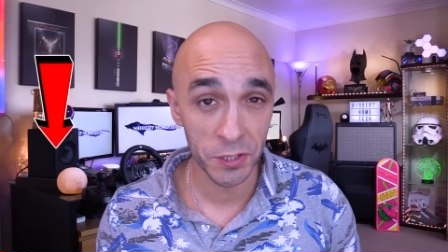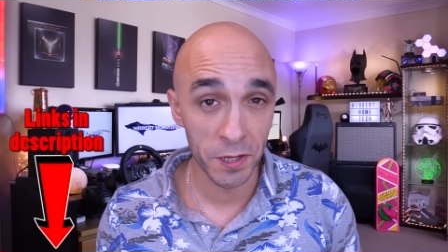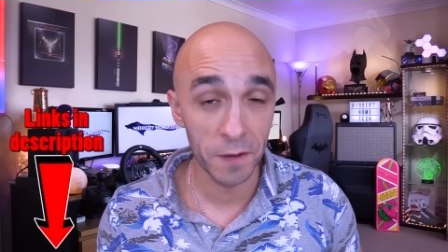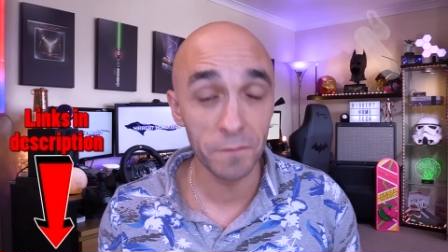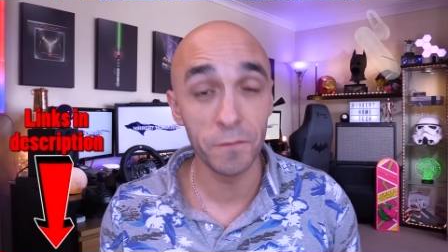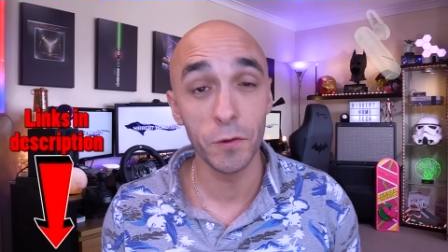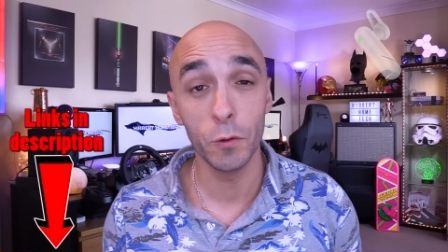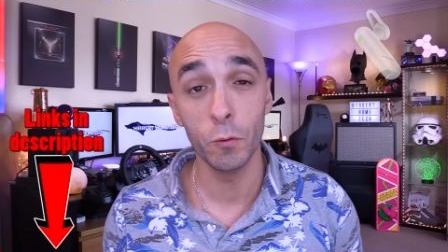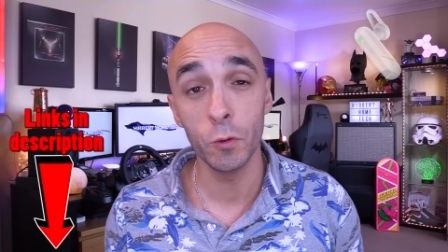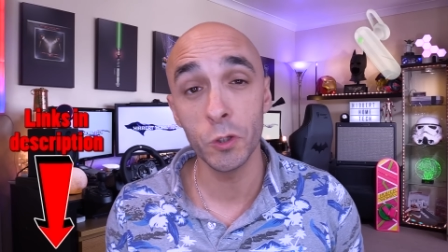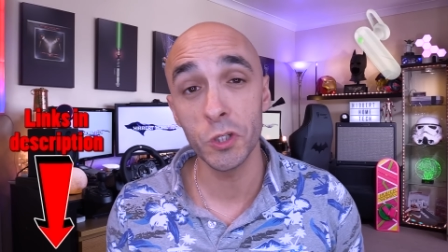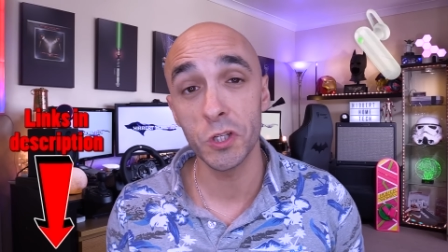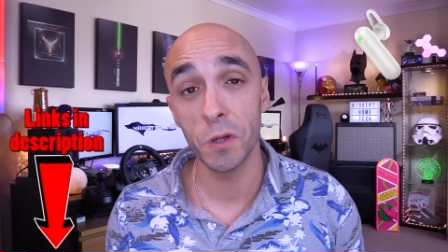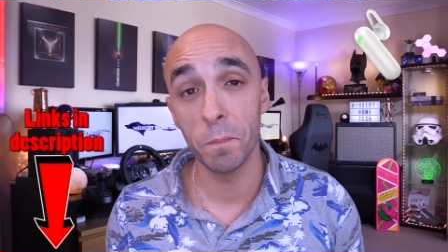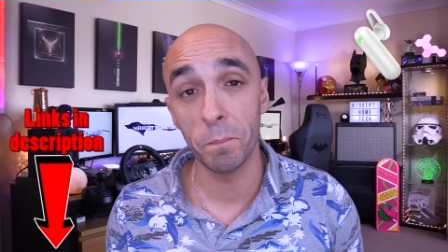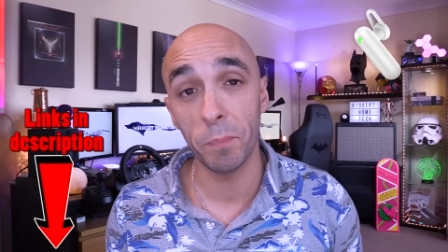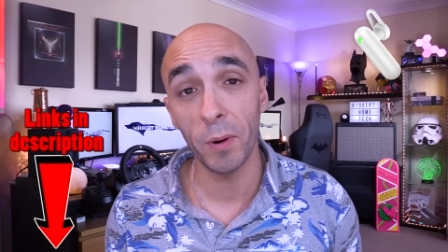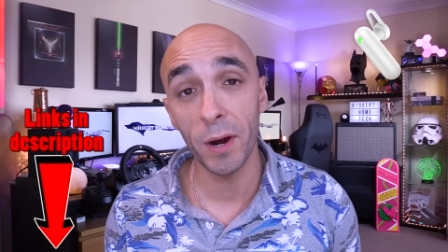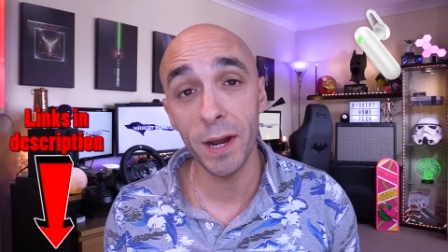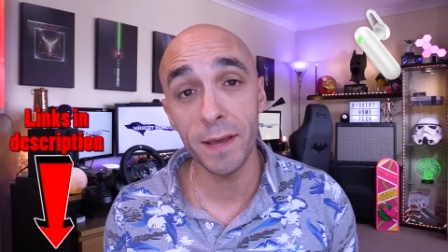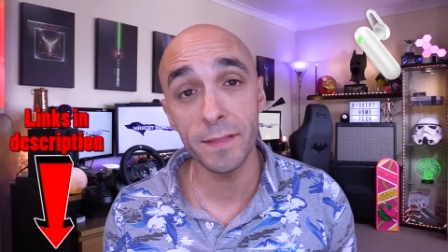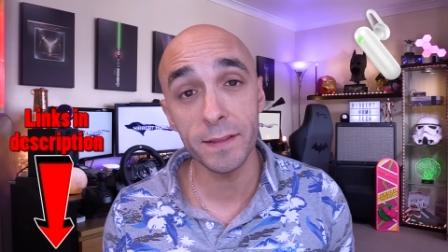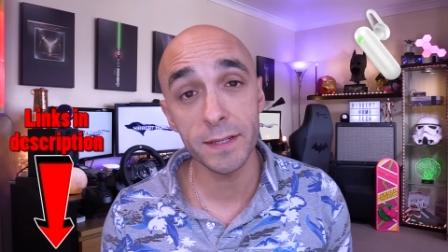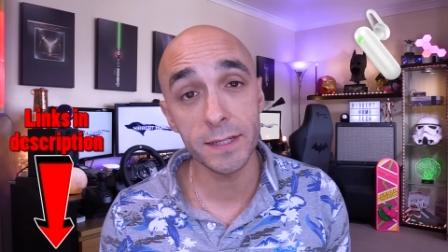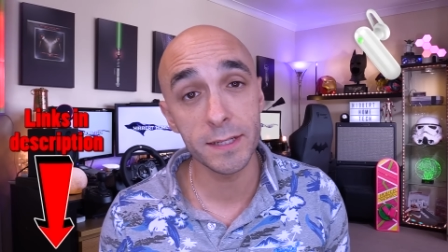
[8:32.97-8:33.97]
if you want to
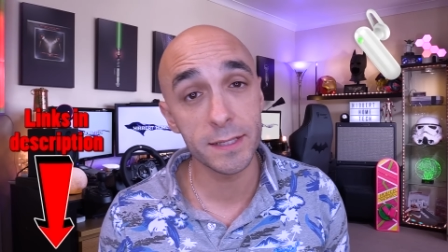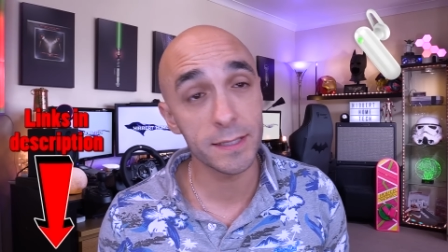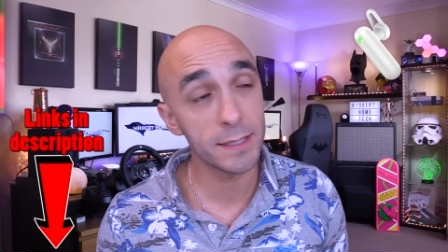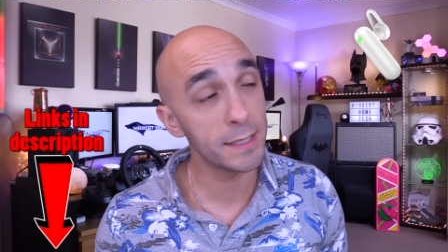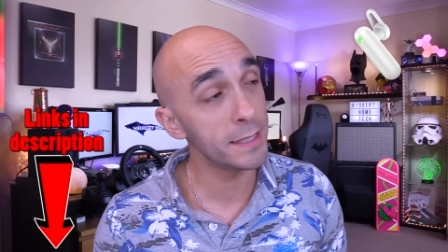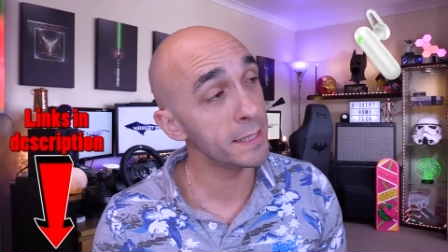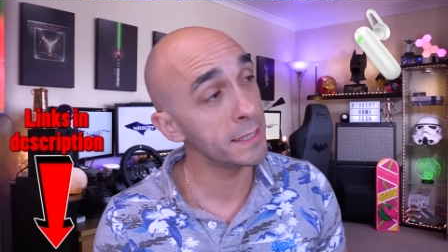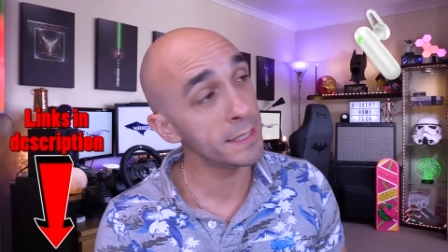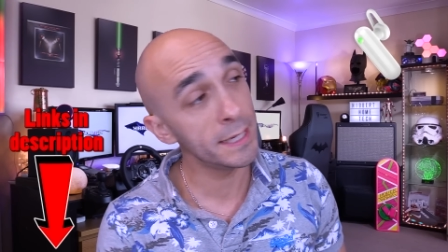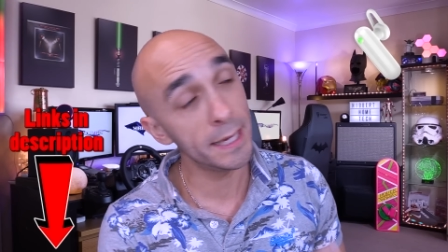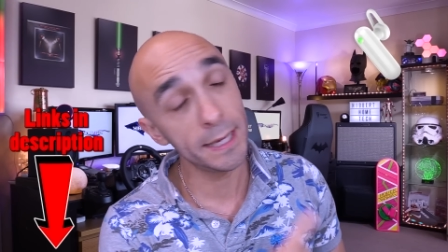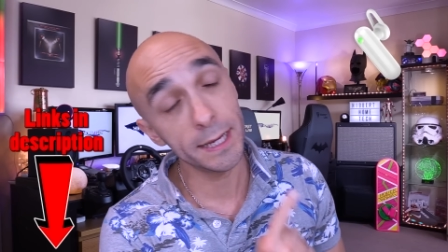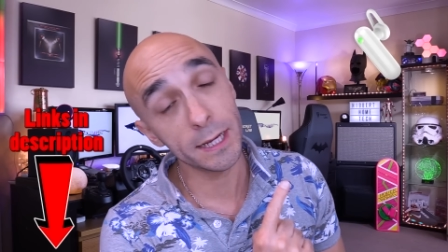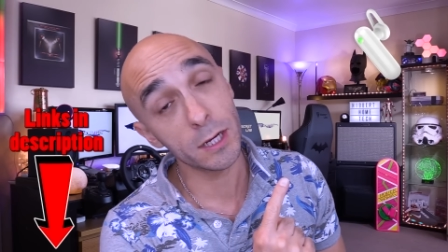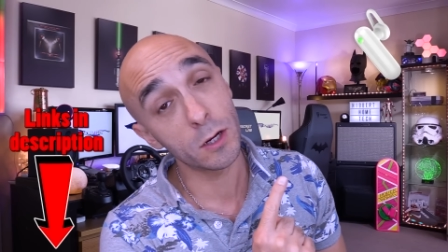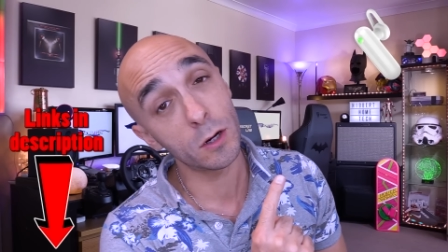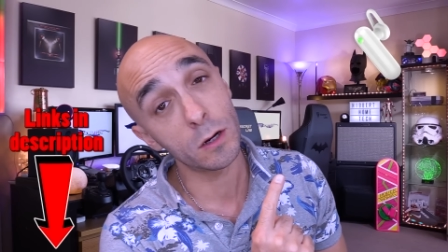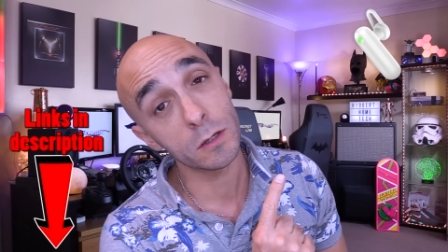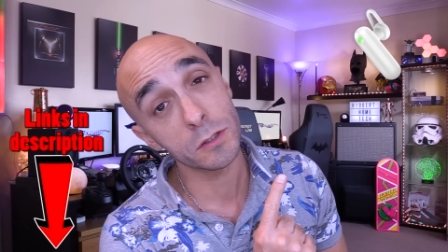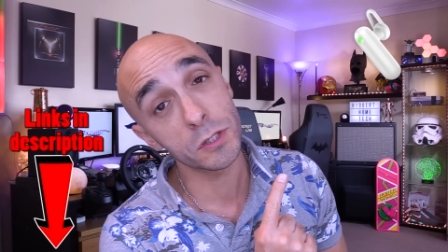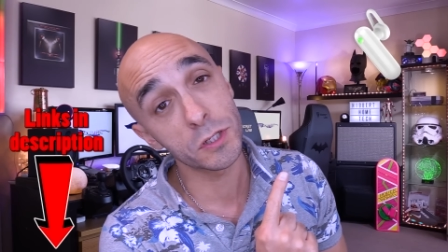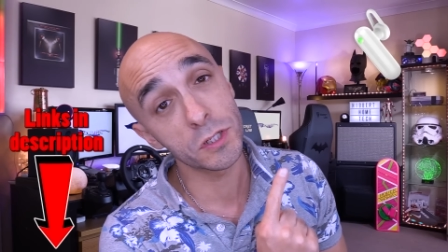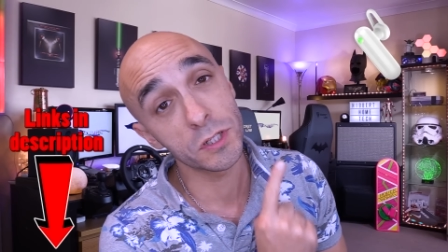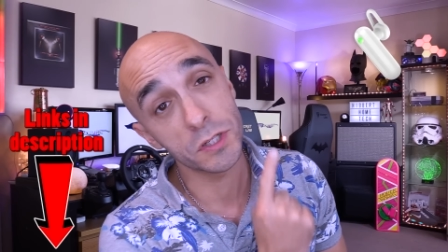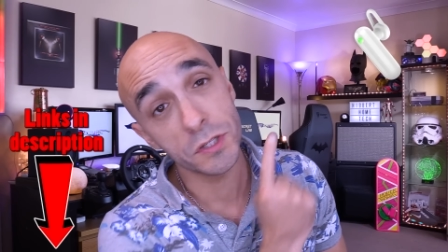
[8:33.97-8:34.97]
buy this thing, it
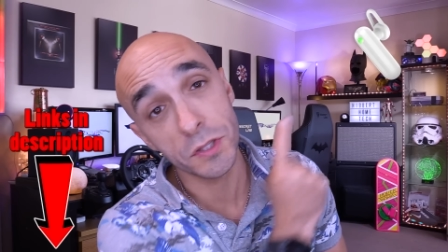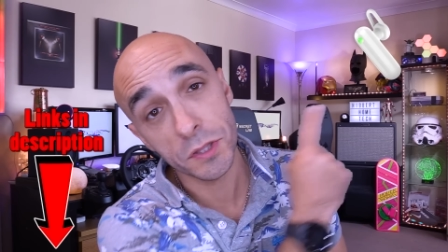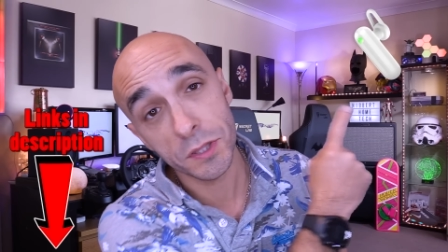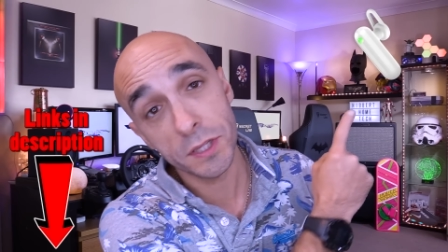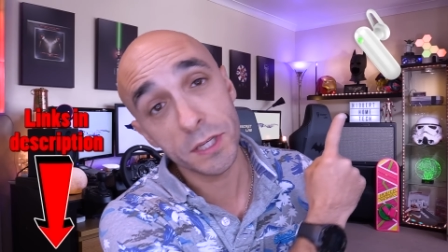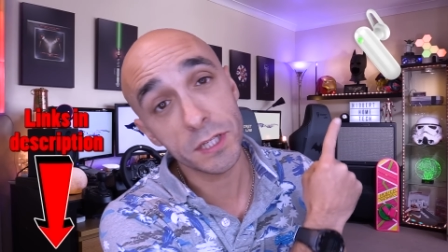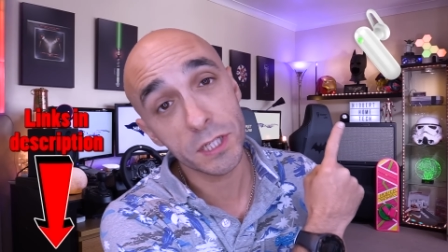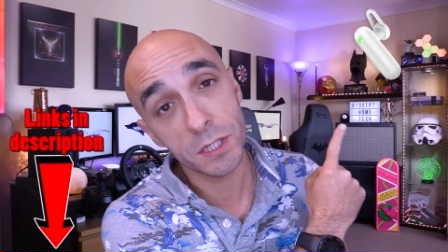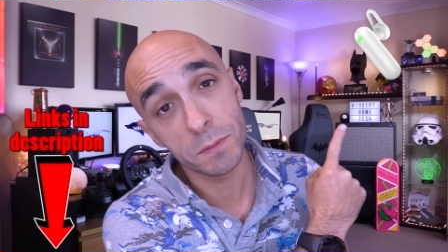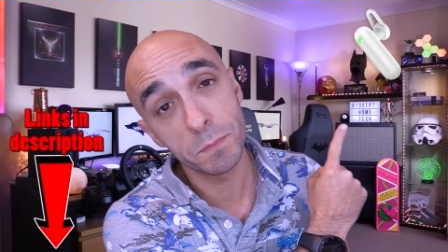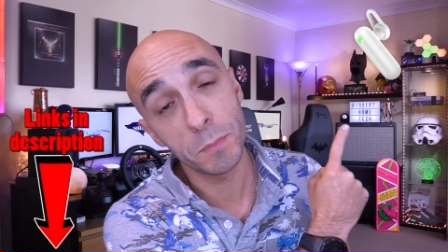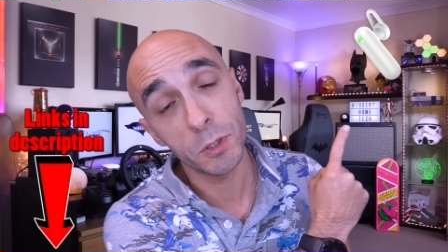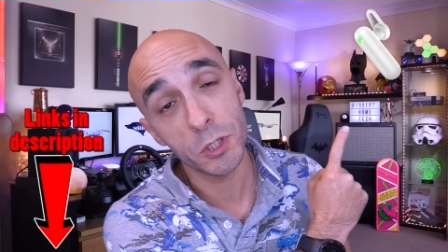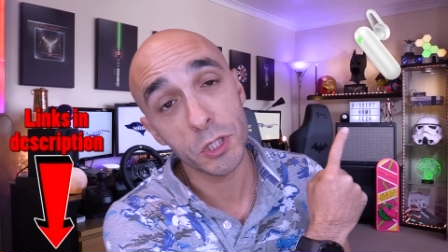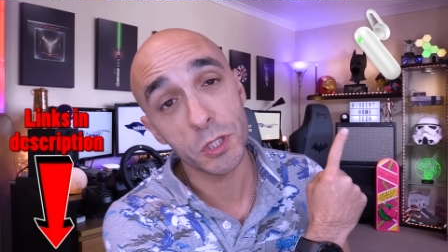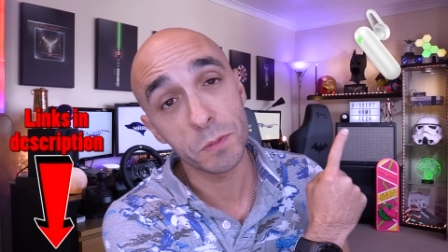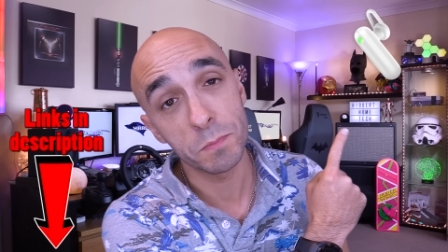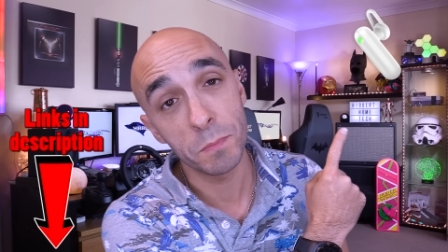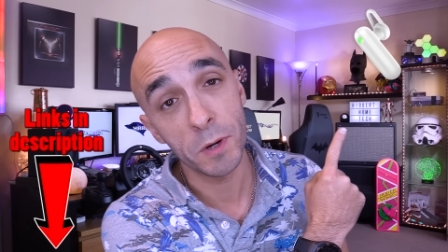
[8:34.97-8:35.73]
costs this much